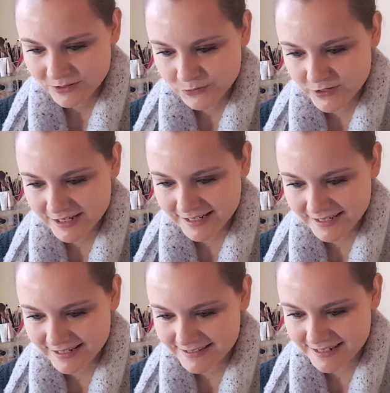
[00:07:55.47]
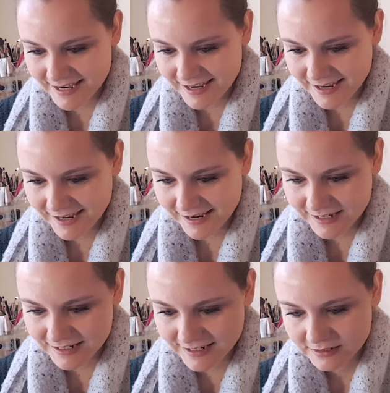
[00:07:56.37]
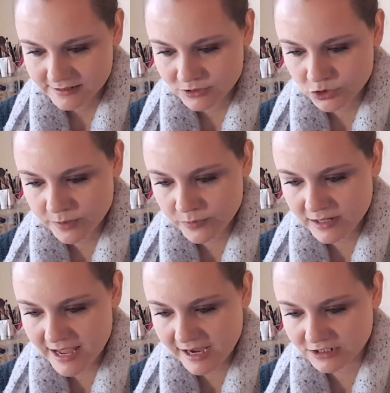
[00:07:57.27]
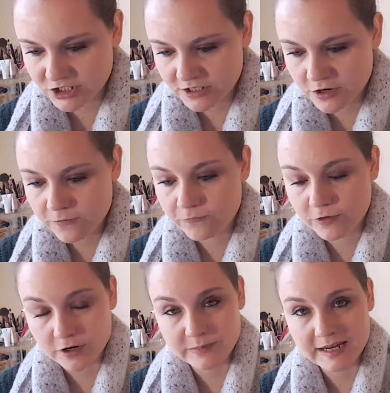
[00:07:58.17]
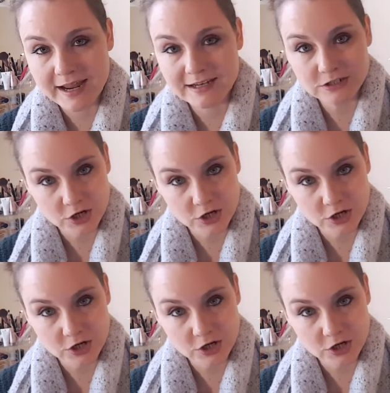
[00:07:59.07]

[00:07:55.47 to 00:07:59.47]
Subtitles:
What is it? It's a triple action firming and